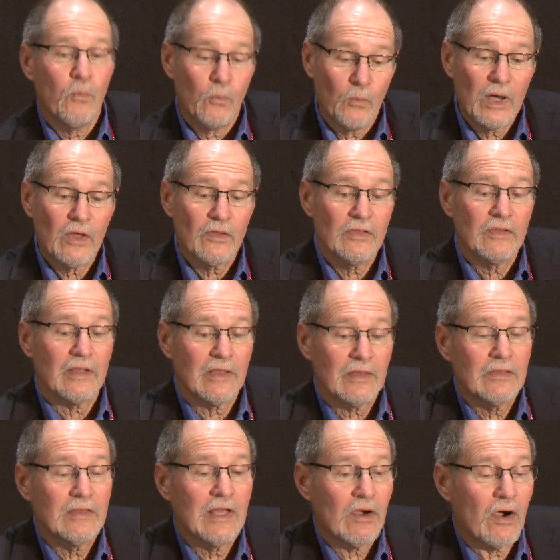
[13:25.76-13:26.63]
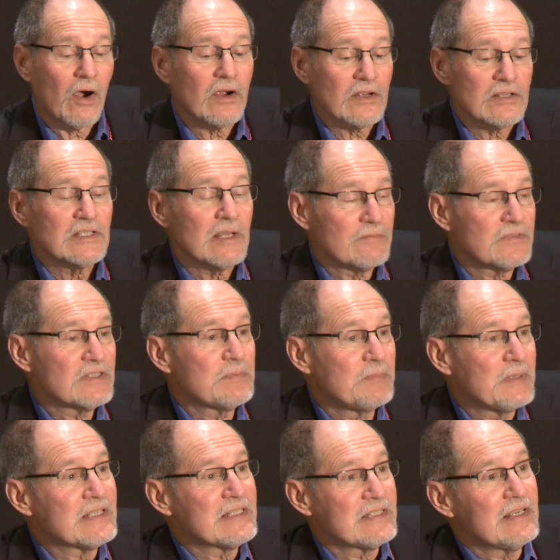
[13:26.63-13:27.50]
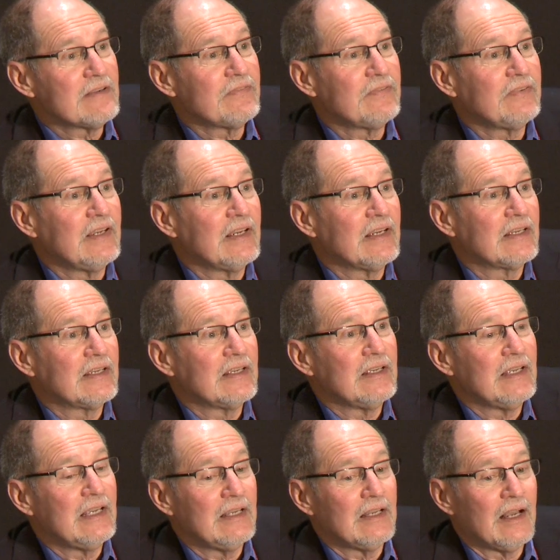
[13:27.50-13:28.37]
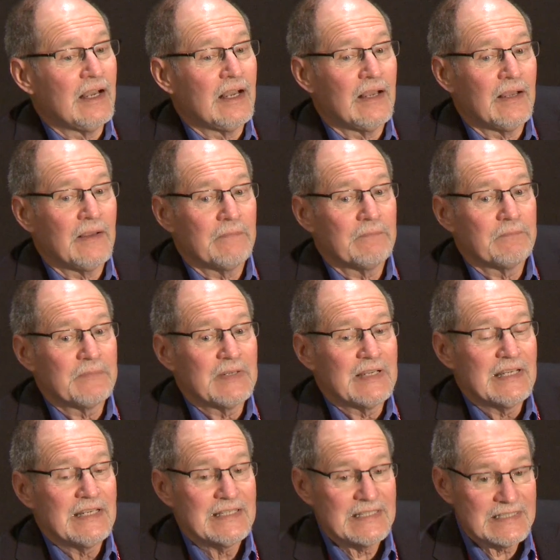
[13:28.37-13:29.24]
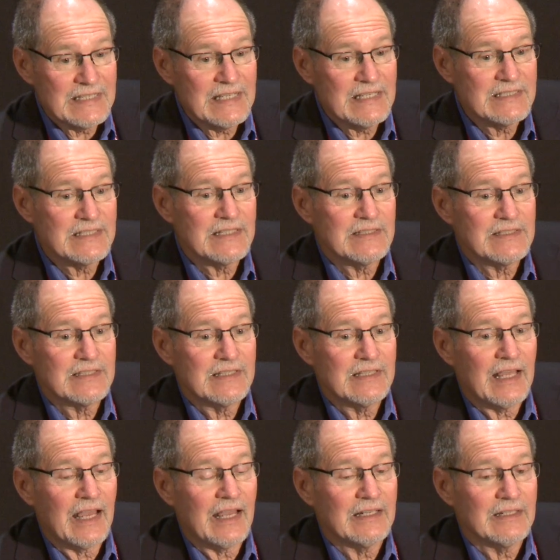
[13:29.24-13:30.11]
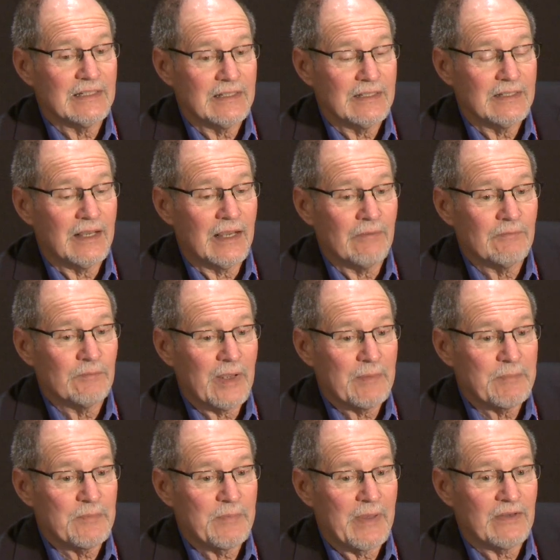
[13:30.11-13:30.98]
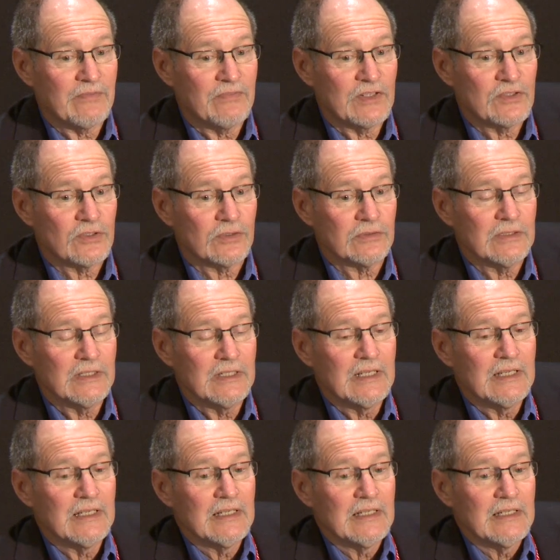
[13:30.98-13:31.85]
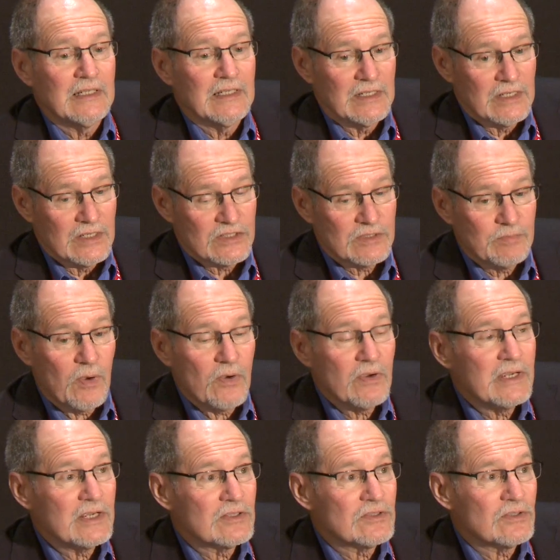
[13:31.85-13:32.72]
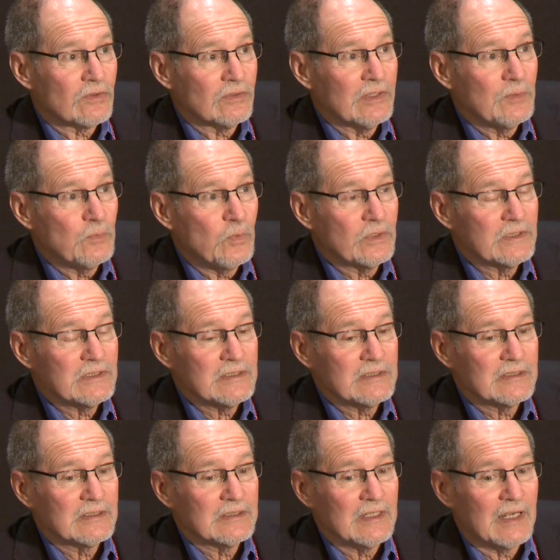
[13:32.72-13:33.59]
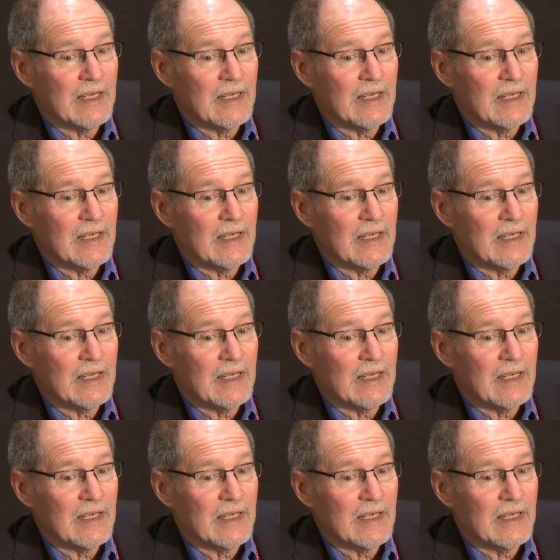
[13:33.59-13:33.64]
Well, there are some specific diseases that might be beneficial. Smoking certainly wouldn't.